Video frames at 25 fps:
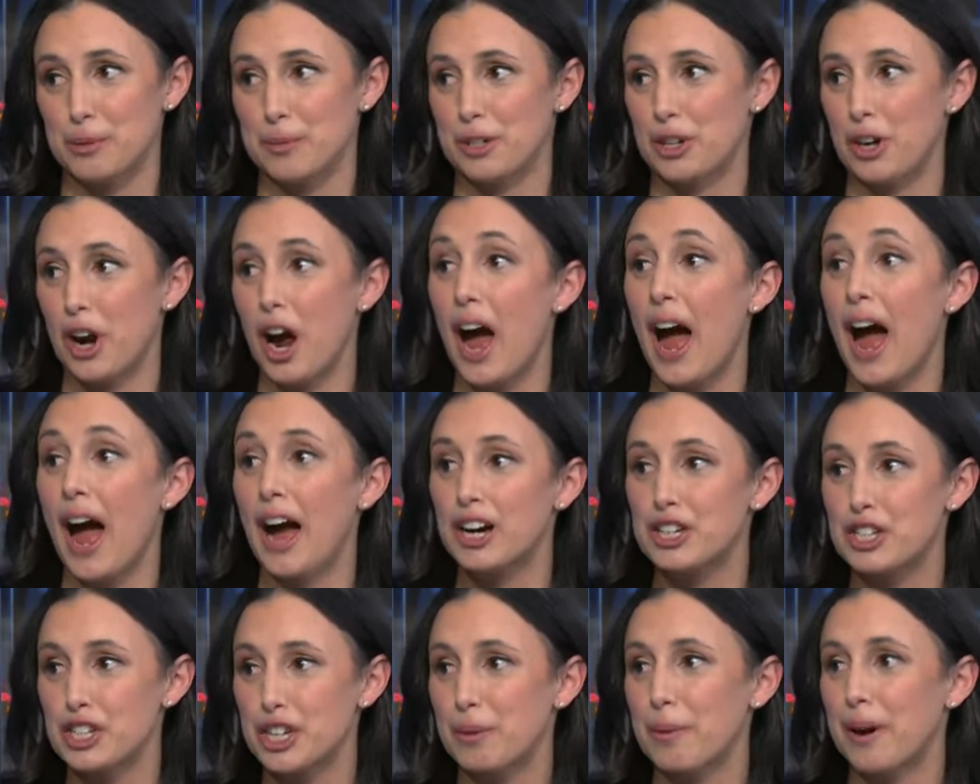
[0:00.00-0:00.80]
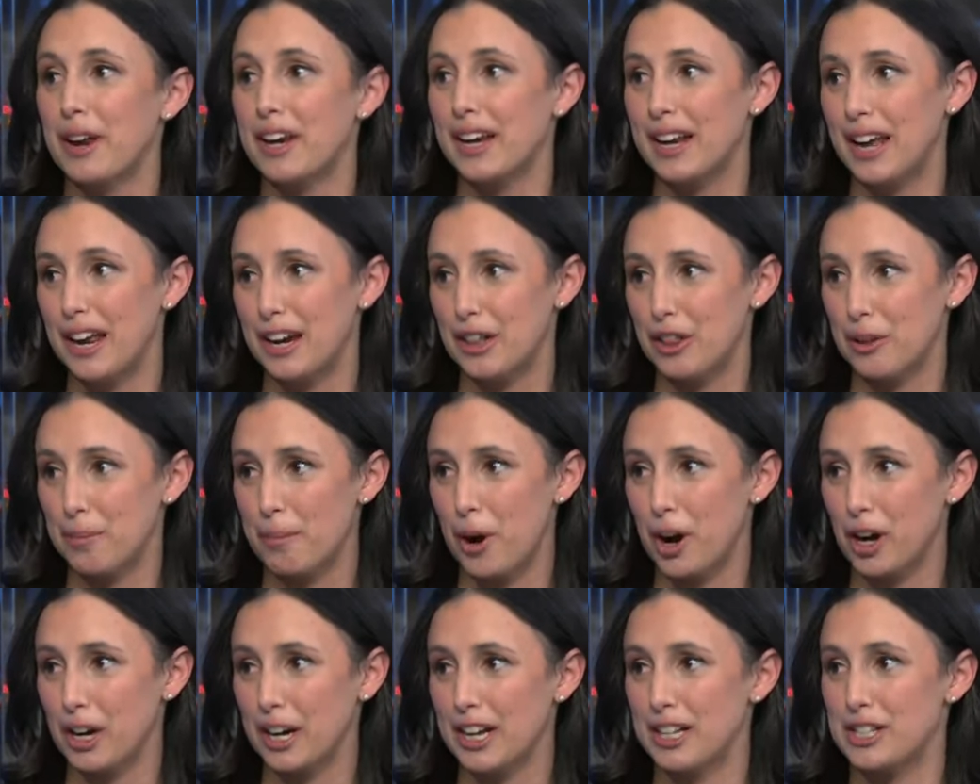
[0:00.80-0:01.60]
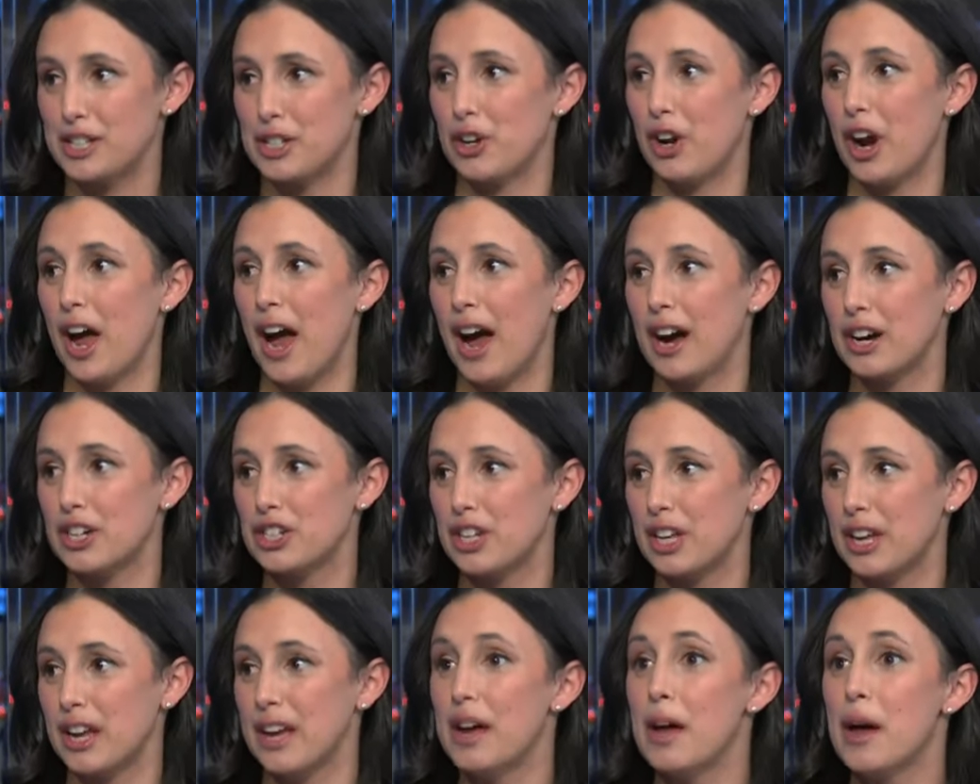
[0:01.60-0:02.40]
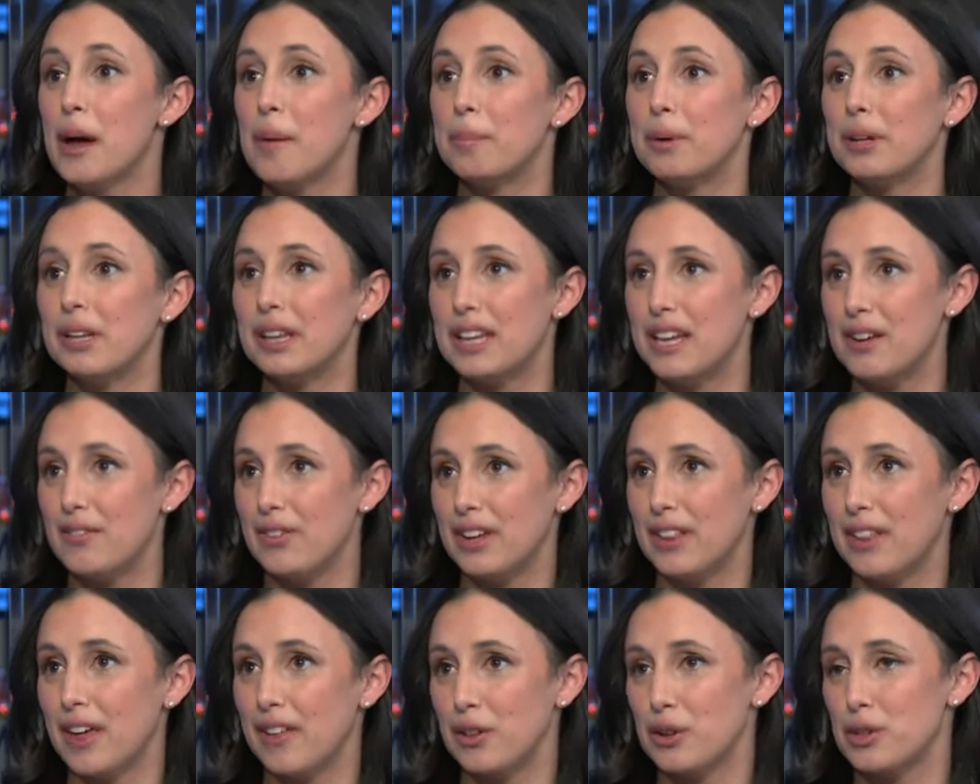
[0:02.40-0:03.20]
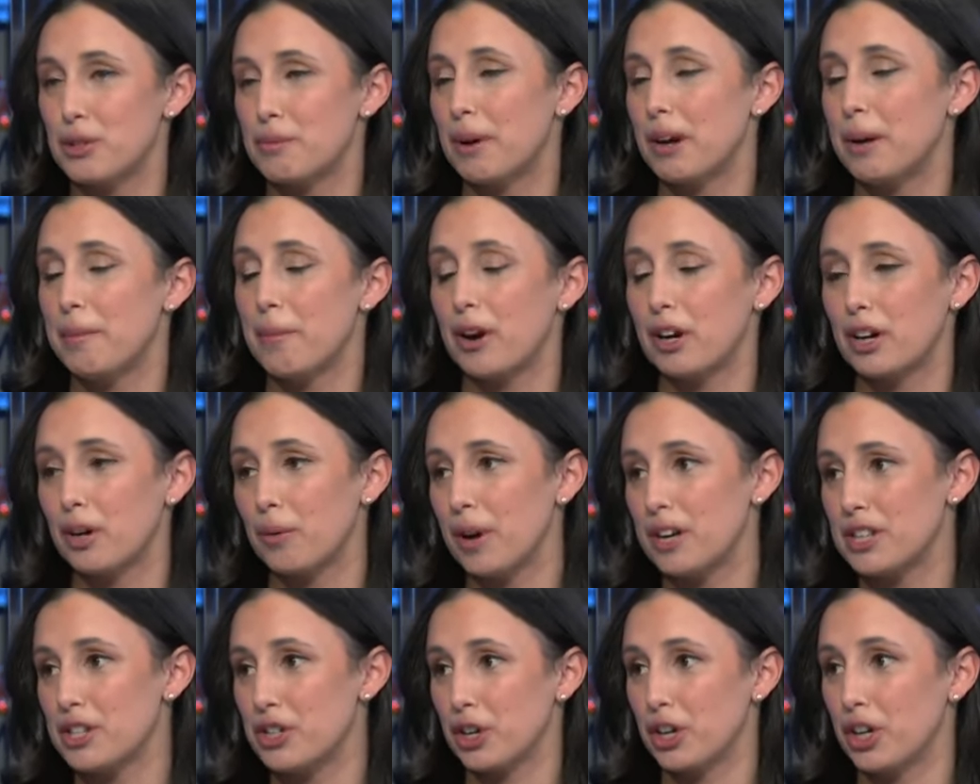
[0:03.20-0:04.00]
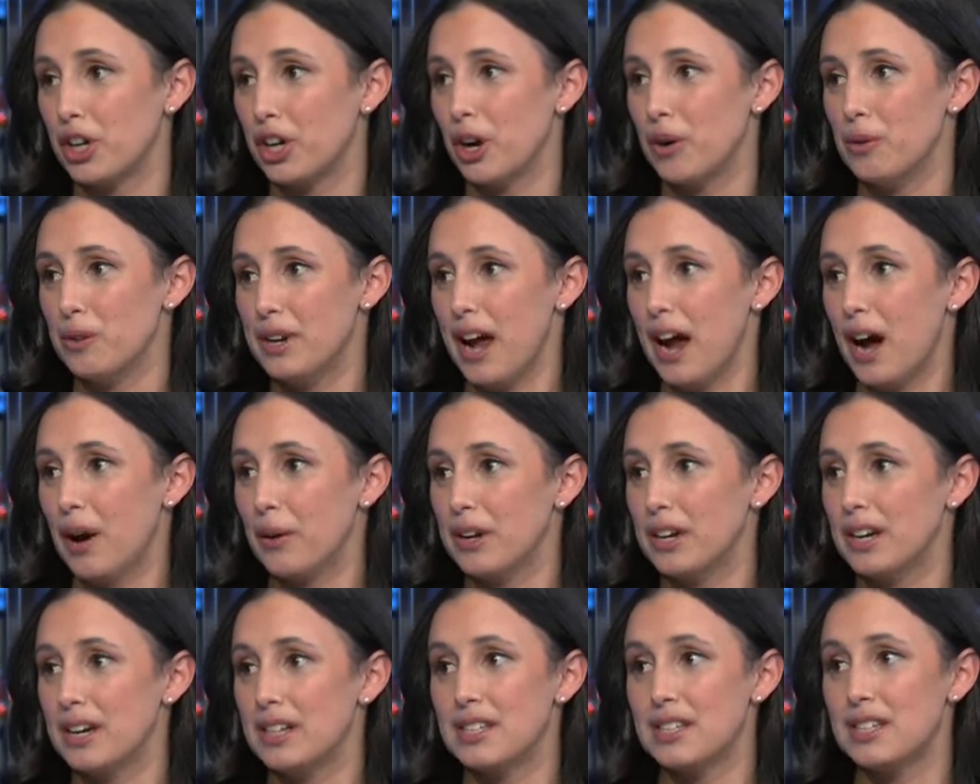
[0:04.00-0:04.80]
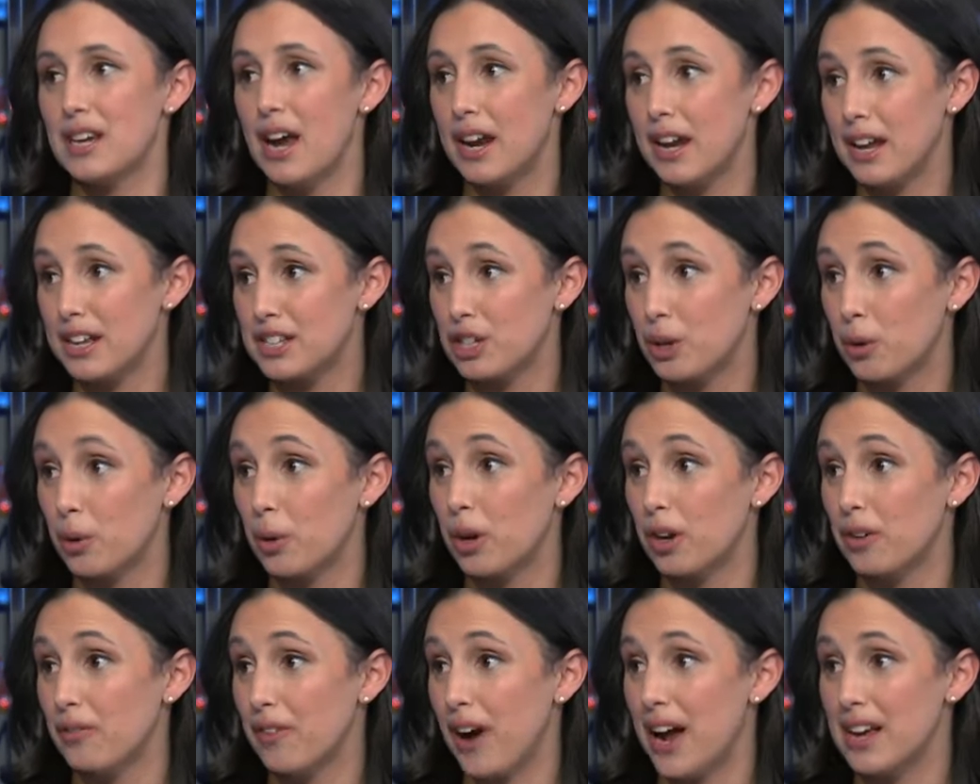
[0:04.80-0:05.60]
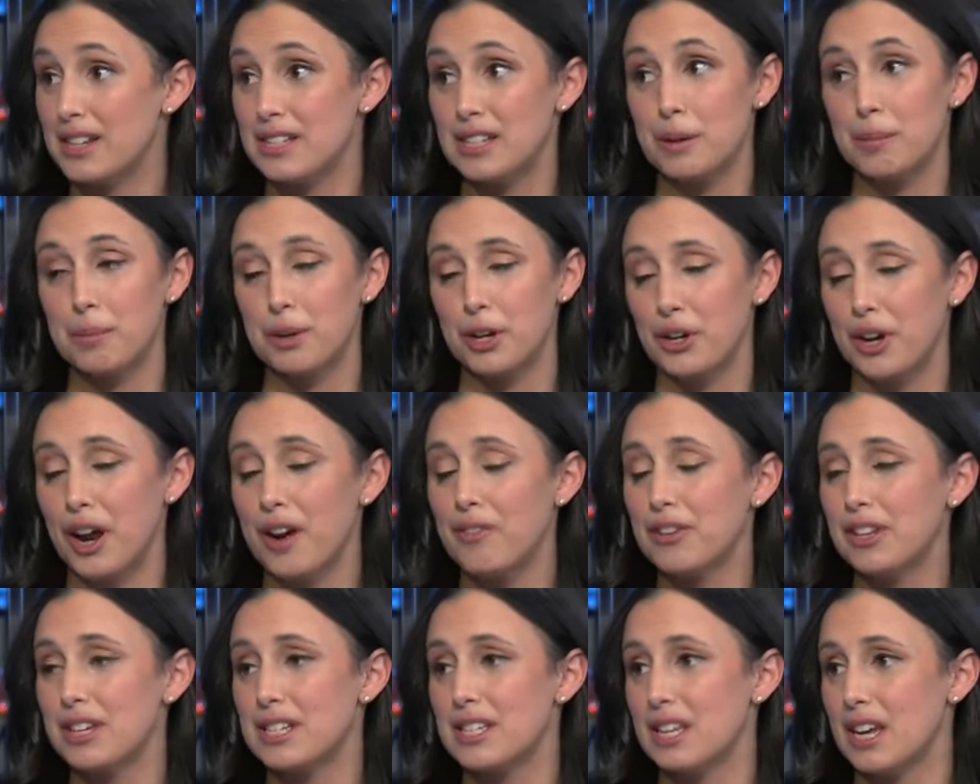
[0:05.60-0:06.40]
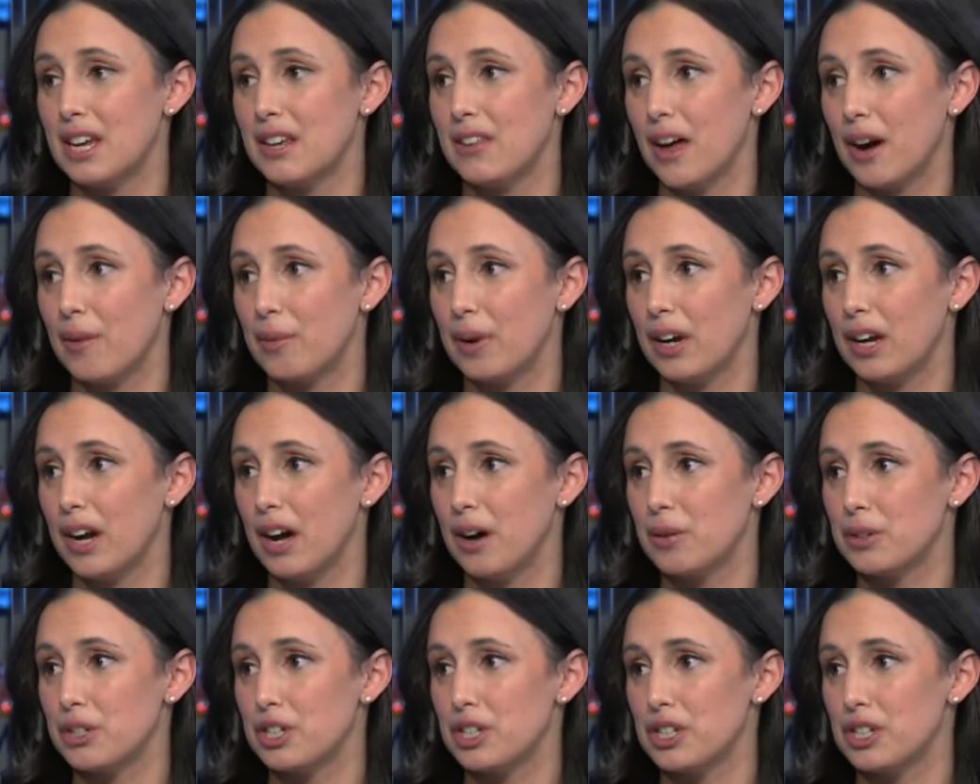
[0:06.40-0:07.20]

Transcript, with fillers: I mean, they're not actually ready to get in the markets. They're not actually believing that those money market rates are going to go down. And it's not necessarily we're advising, but you're definitely seeing that right now. But